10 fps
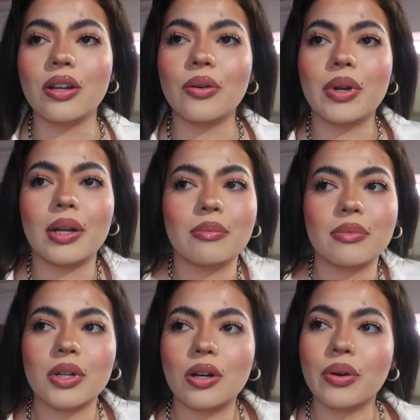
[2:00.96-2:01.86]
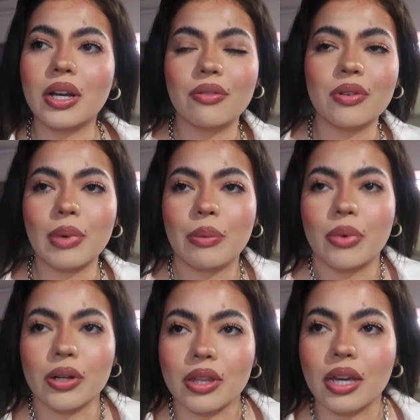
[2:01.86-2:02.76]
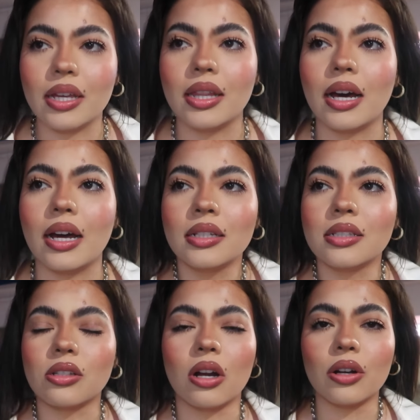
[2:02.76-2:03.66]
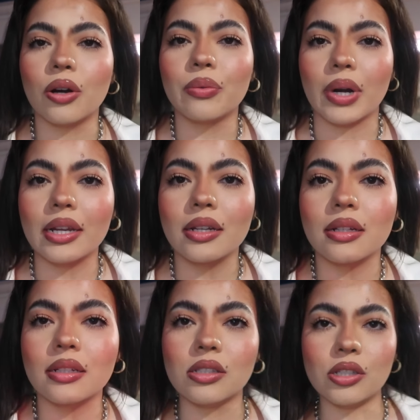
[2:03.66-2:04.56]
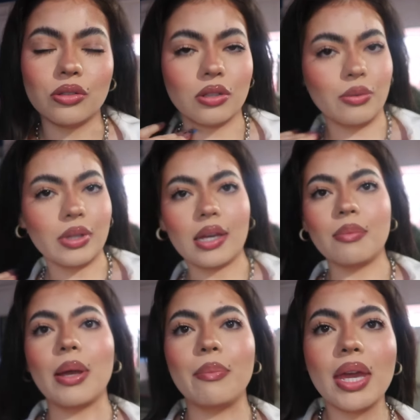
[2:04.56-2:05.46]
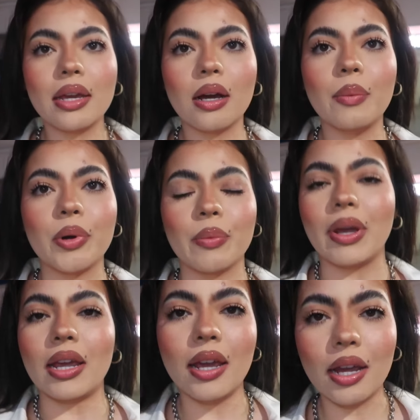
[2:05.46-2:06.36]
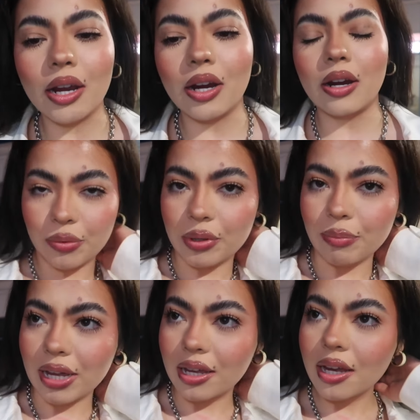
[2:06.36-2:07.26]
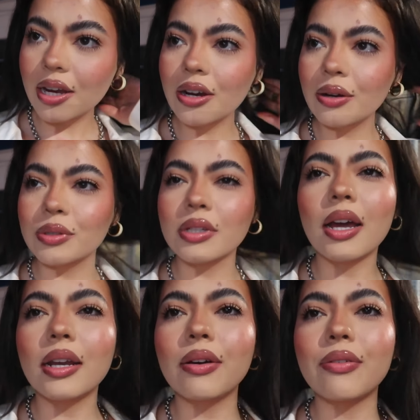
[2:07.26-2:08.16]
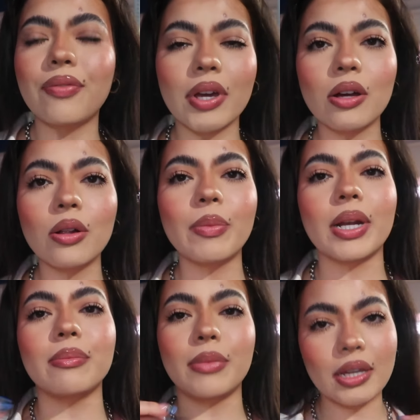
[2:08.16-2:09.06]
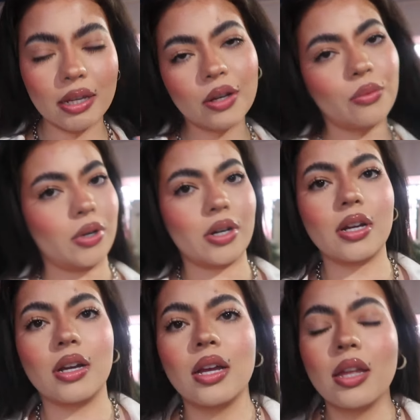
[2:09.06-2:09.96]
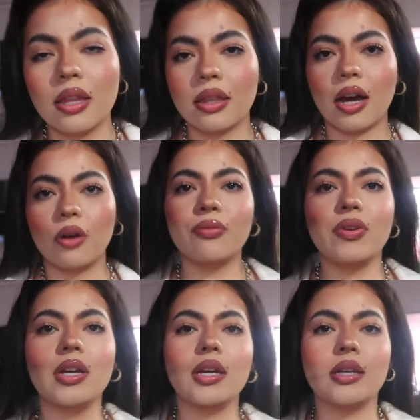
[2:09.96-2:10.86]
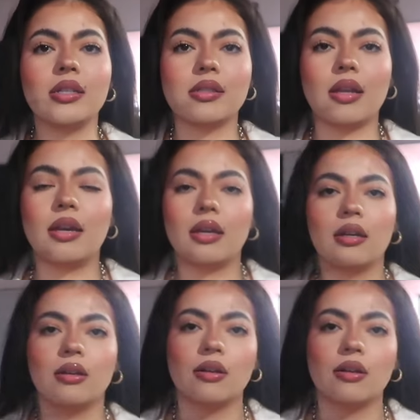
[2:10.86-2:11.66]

you know, when I'm going out for my birthday that does not go right. And it's usually with like my makeup or my hair. But with my hair, it was kind of a fail, but I'm making it work. The outfit is like,